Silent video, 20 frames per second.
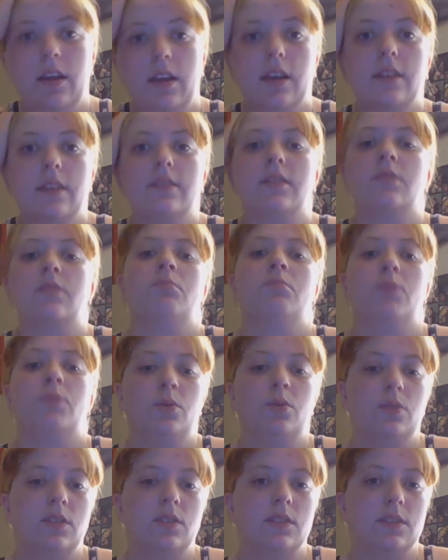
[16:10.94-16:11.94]
some
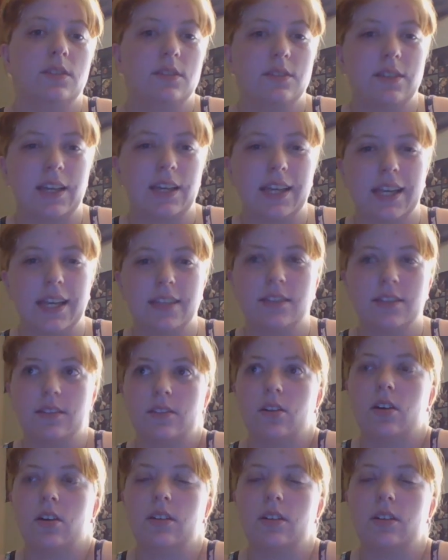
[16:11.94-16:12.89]
mousse, I guess it's called.